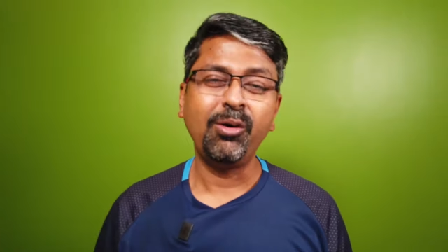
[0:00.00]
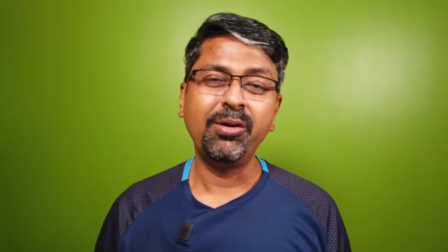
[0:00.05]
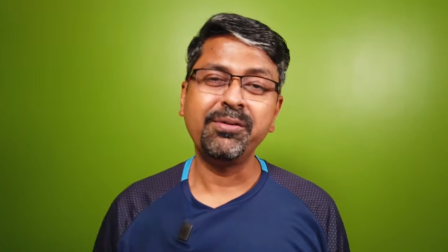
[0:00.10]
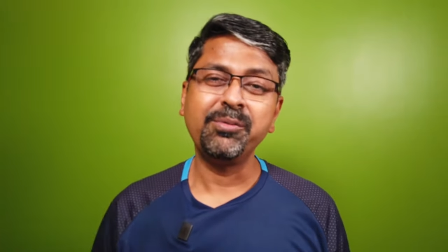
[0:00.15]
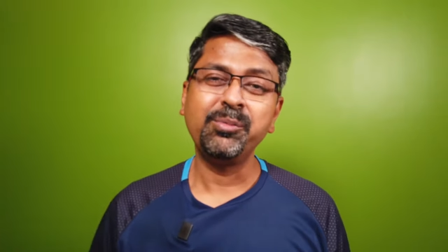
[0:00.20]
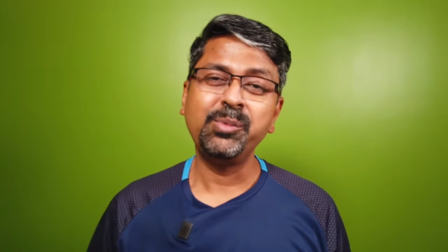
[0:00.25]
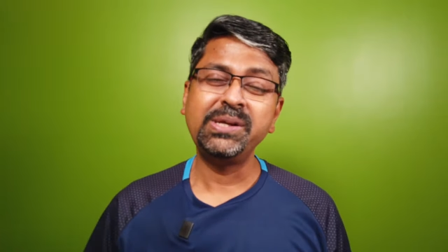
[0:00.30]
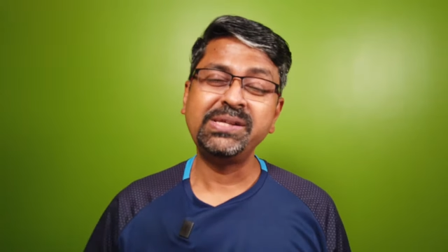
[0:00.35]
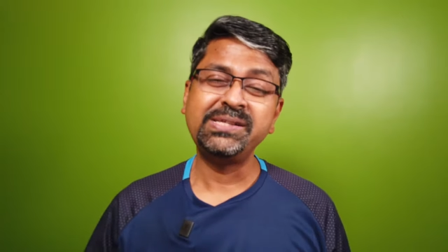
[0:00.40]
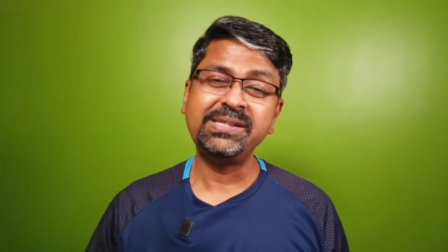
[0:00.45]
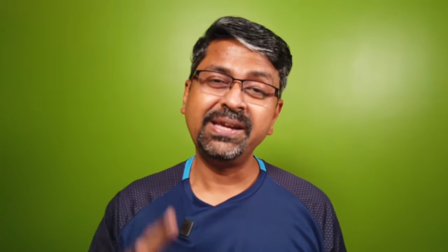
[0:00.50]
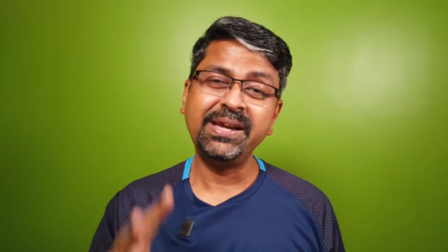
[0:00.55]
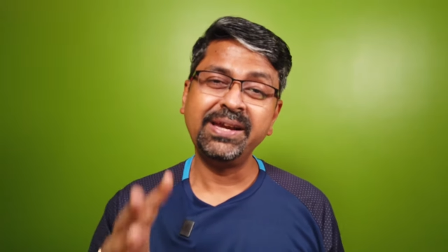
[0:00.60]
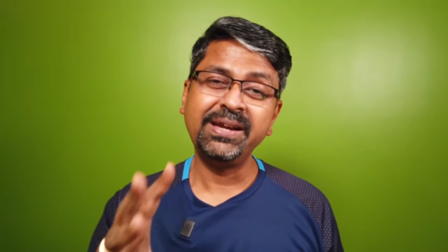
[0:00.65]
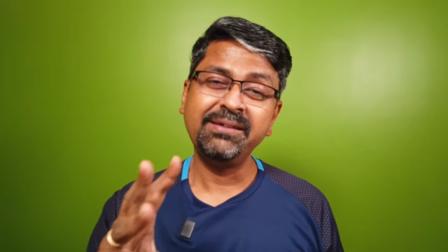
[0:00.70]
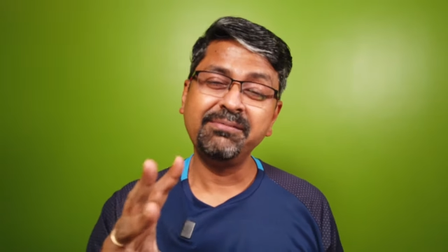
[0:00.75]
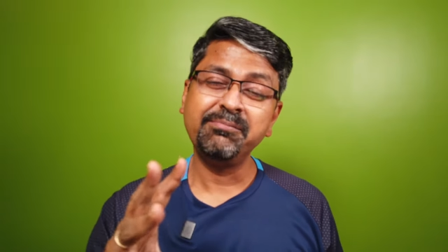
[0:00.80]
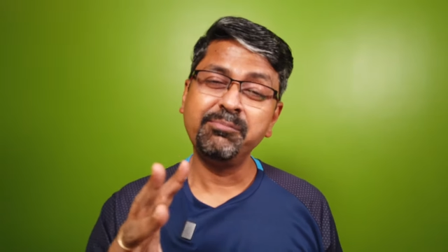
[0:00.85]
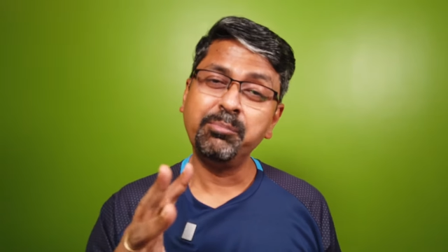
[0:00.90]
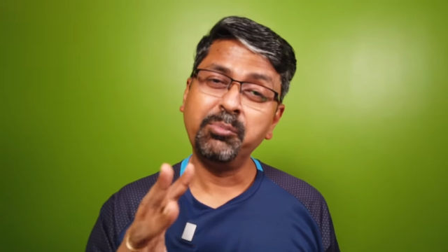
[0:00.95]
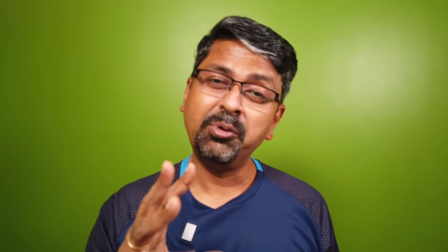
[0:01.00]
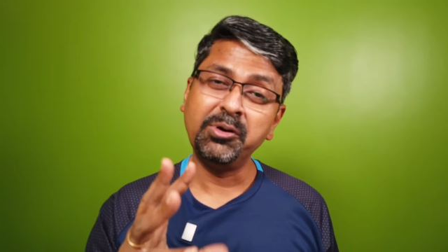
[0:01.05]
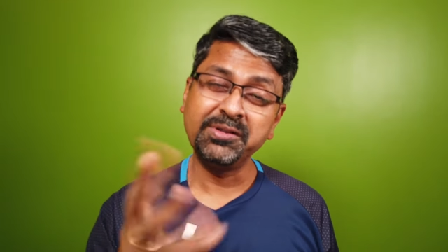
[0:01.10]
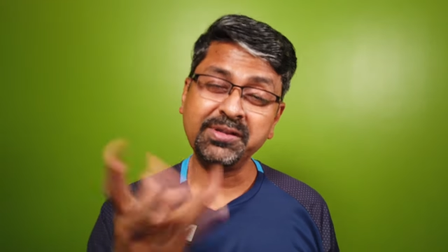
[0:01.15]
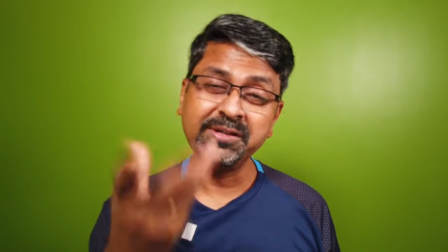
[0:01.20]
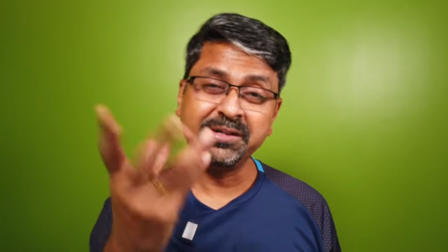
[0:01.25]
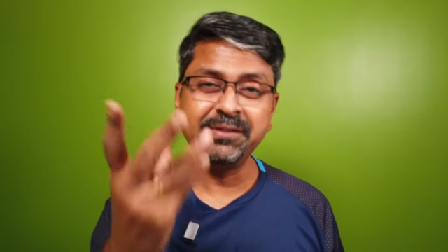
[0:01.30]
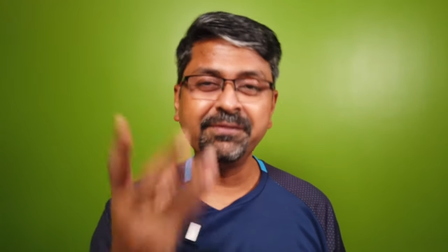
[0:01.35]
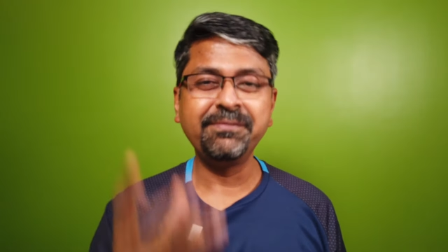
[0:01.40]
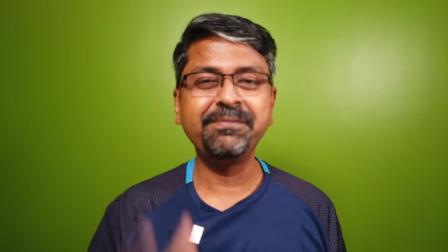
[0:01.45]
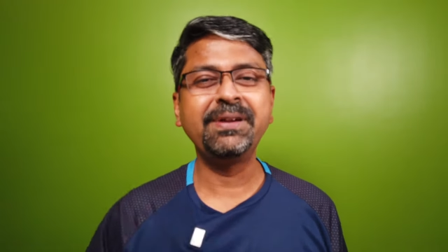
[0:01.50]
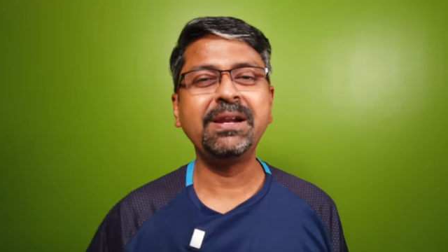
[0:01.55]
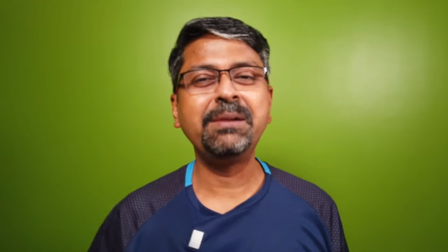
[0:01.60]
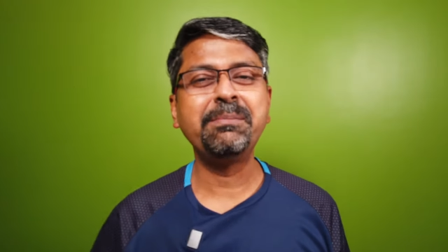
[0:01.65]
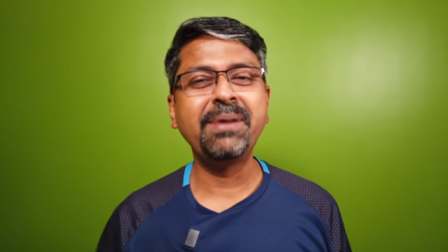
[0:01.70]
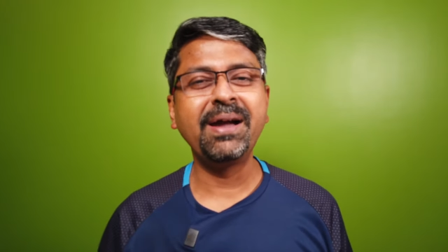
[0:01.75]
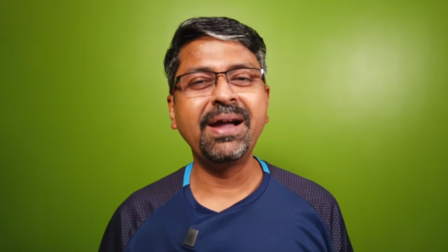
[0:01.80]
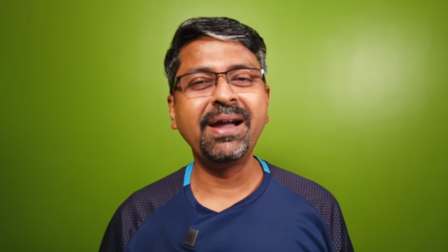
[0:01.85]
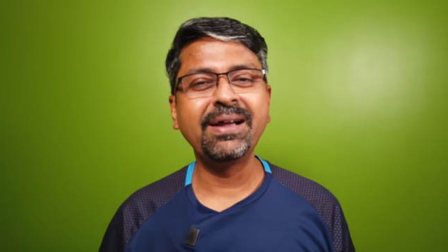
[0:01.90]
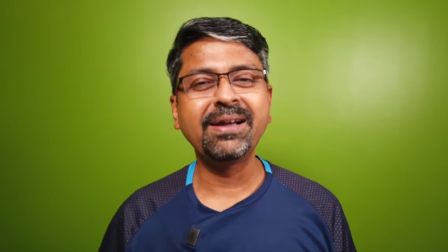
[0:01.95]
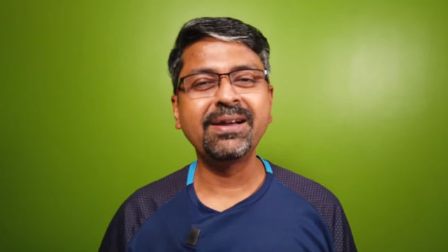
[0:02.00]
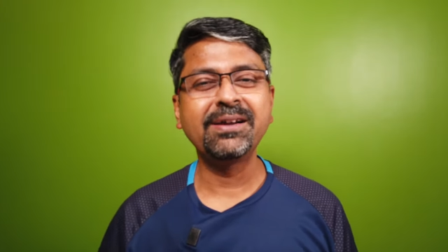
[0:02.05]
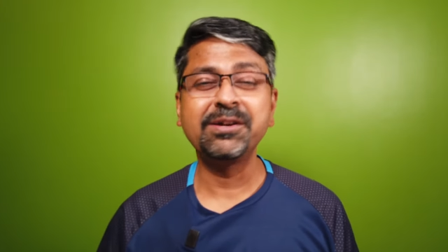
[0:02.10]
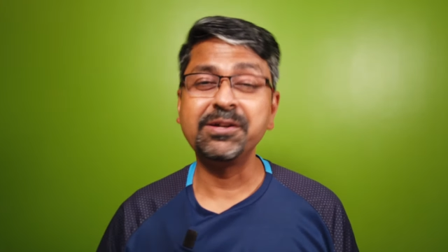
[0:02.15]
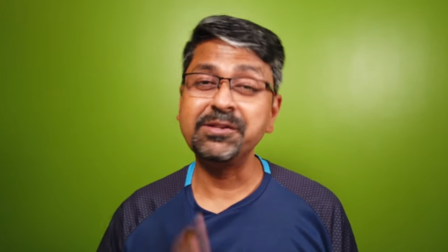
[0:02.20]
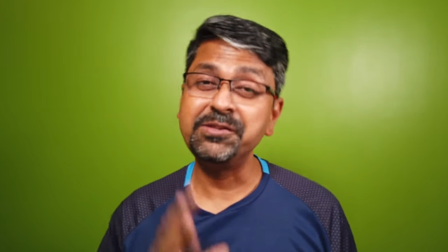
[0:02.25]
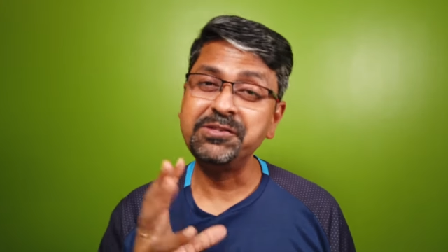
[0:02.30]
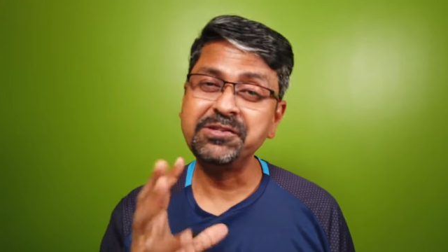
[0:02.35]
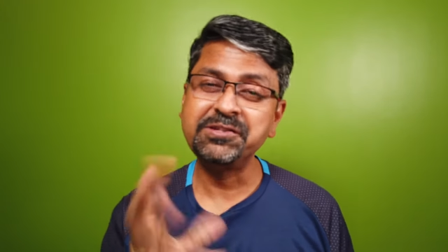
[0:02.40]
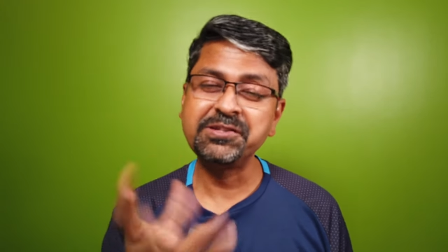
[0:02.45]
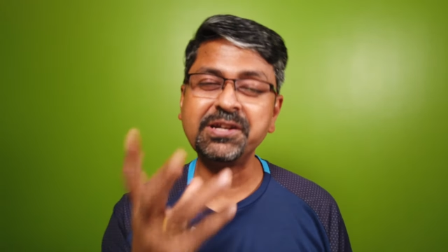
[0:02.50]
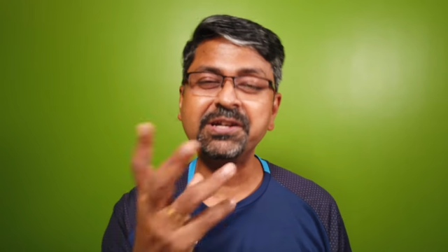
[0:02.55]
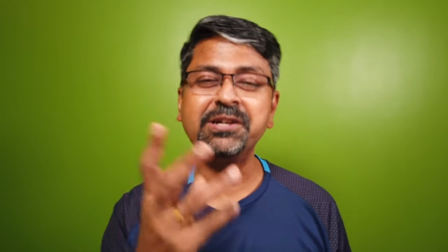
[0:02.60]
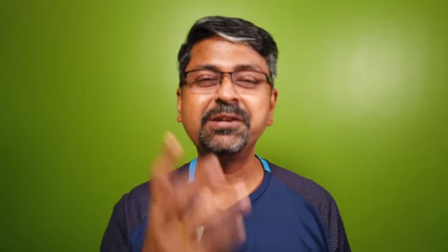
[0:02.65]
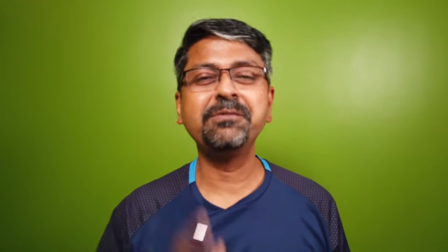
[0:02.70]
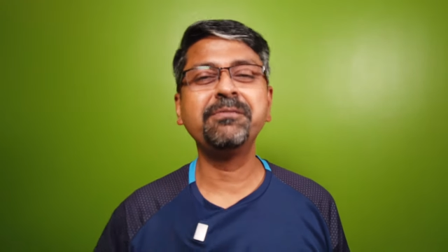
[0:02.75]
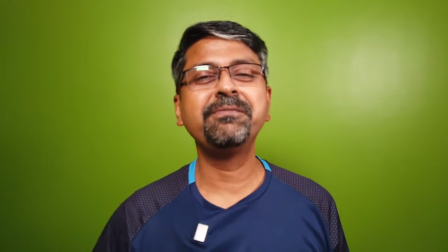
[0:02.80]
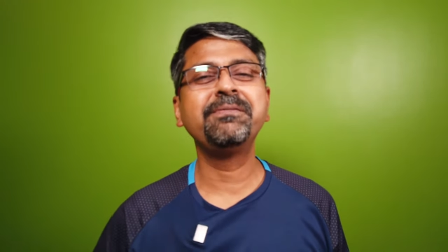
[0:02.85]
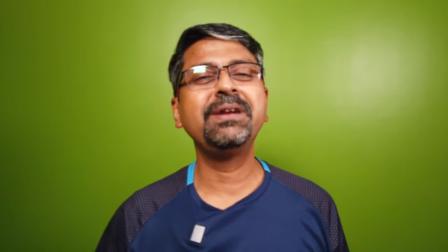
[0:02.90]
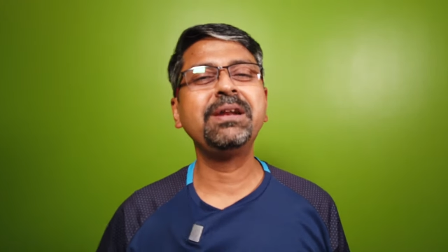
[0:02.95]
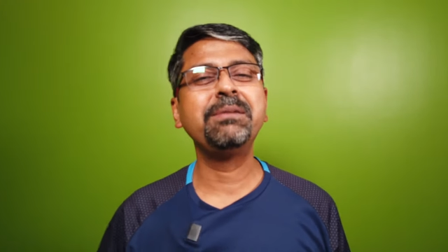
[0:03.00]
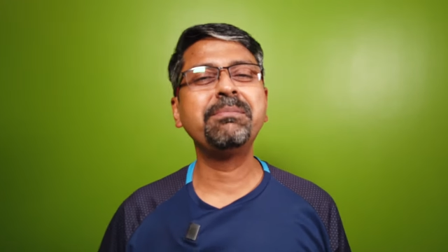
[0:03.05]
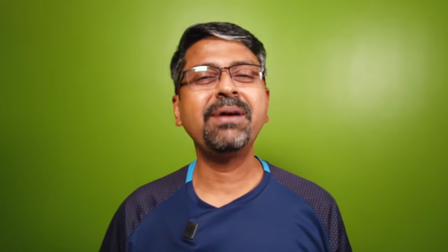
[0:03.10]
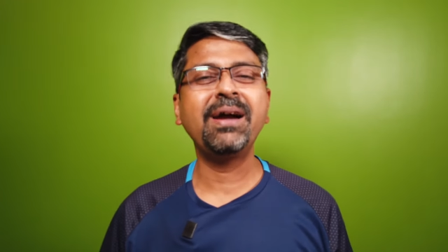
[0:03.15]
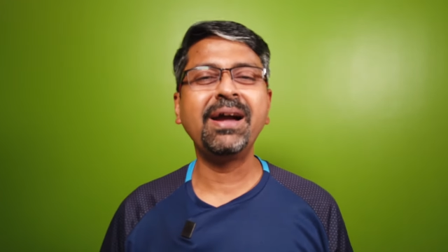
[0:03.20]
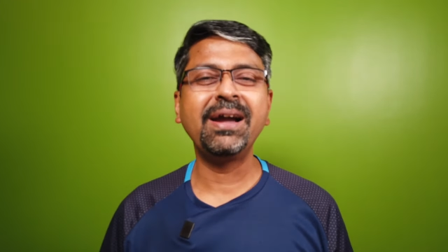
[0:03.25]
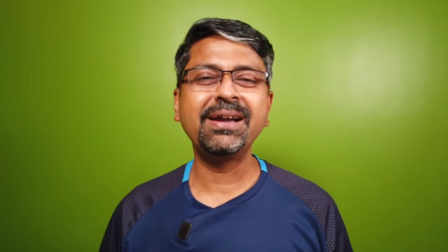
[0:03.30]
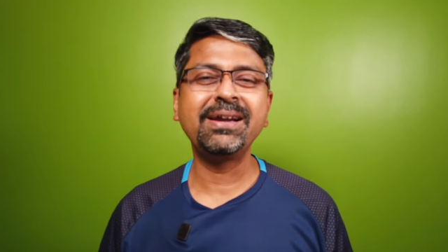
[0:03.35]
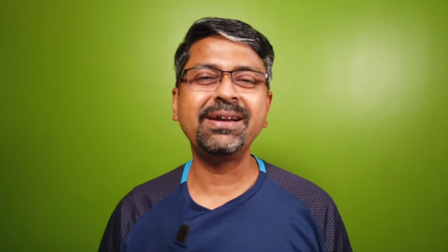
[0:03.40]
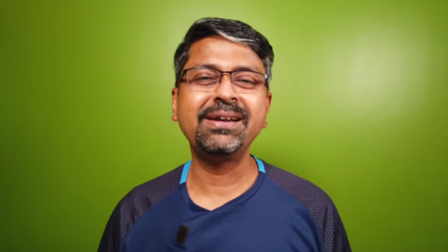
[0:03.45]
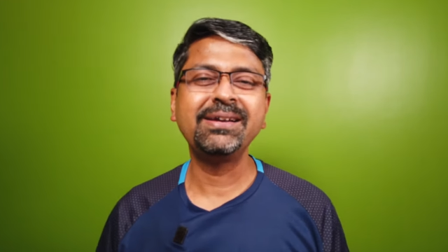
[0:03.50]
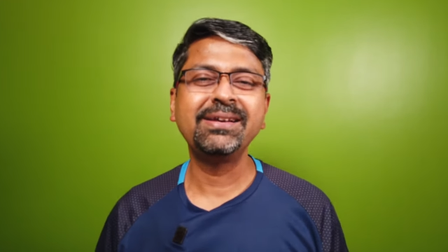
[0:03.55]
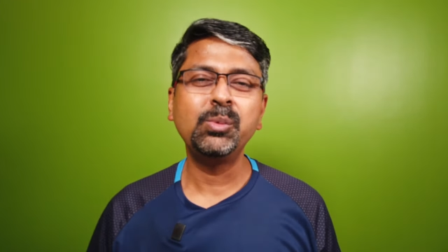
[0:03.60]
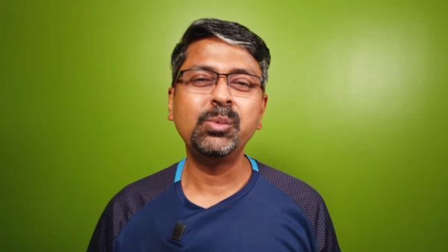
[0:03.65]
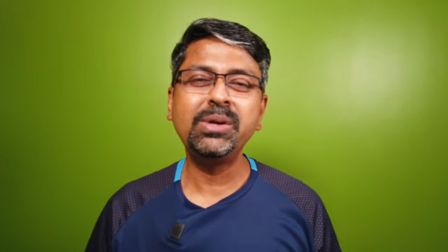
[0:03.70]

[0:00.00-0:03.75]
or we say positive feedback, constructive feedback.